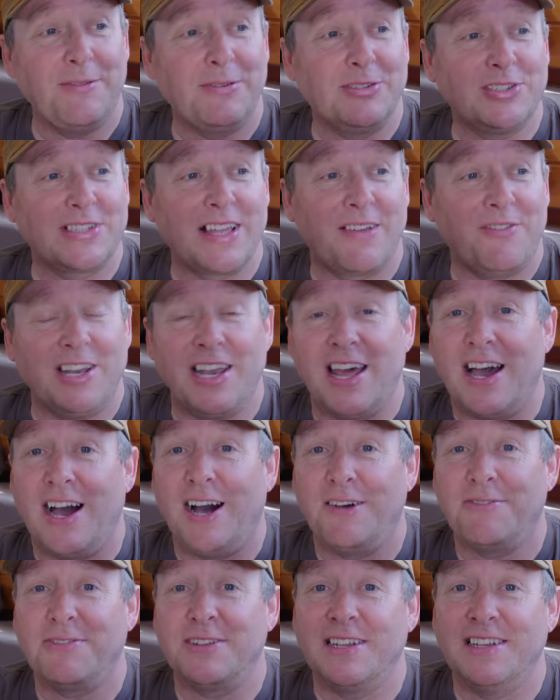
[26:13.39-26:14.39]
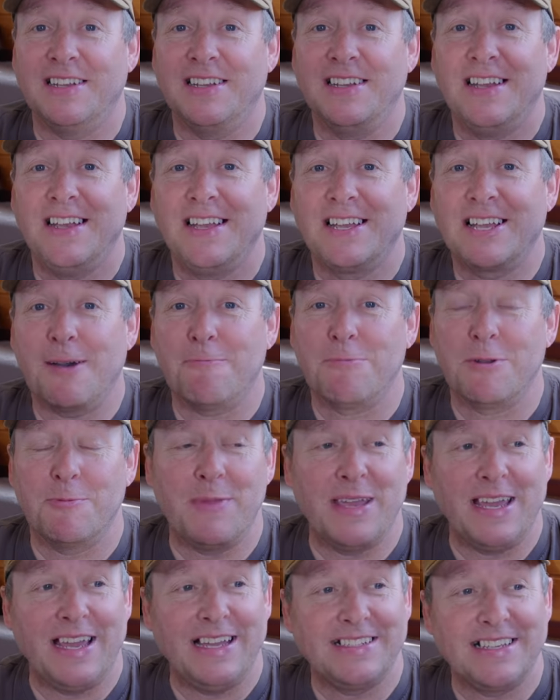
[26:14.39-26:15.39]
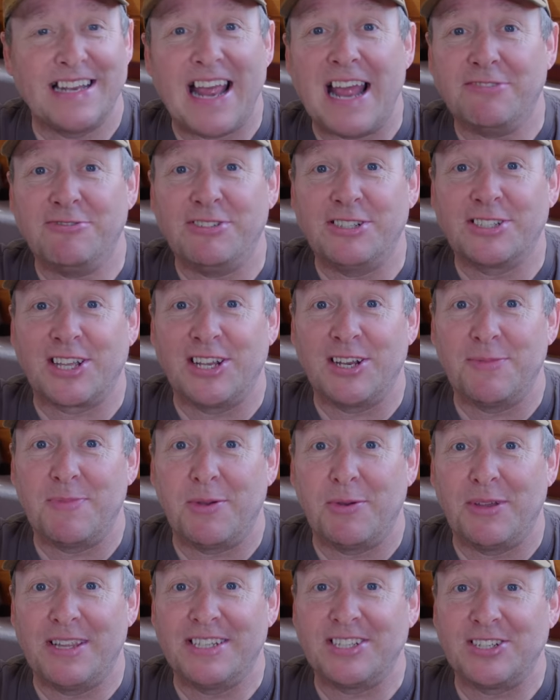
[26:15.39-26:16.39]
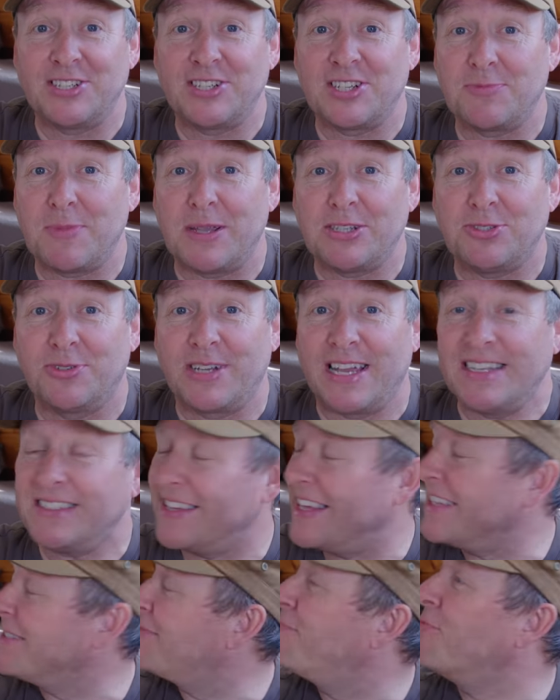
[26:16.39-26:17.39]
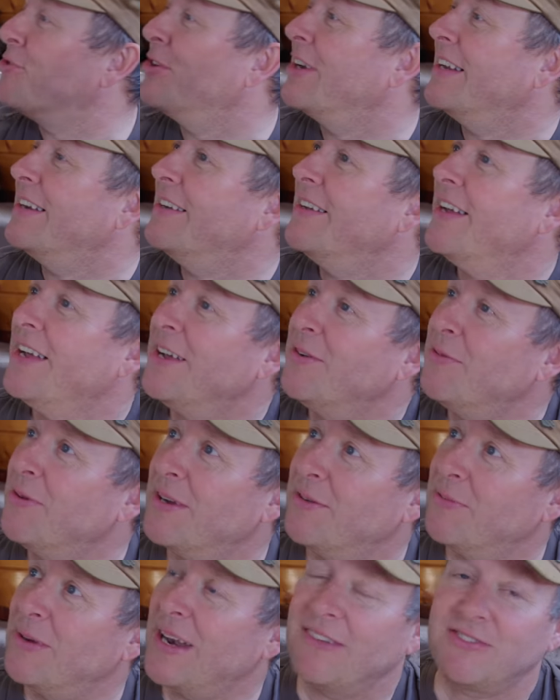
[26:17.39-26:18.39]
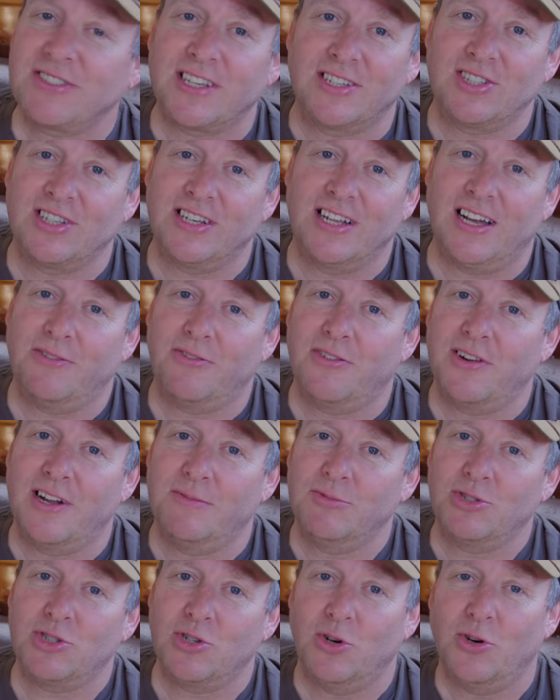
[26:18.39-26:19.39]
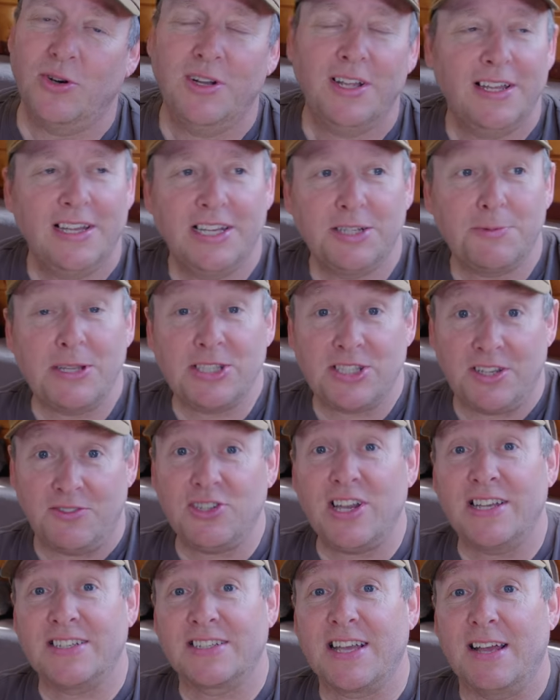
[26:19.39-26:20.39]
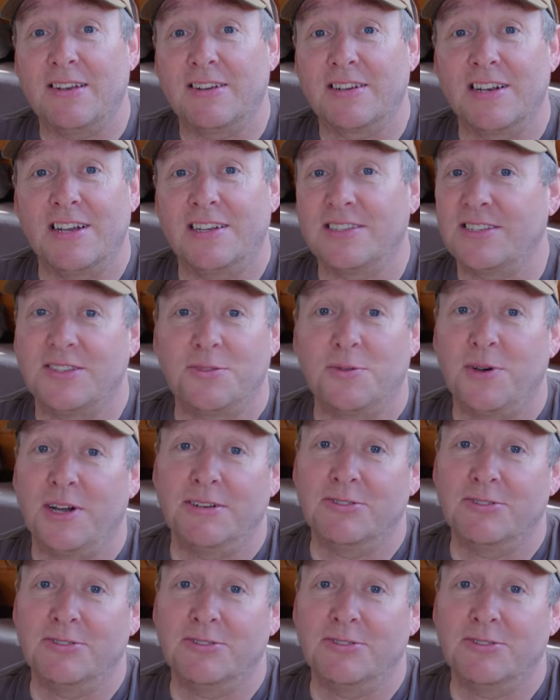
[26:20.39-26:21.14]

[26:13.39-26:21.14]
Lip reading: We'll just have a laugh and a couple of beers. And Andrea's going to be with us as a special guest. So that's brilliant. We'll have such a laugh with her, I'm sure. Especially if she has a couple of glasses of wine.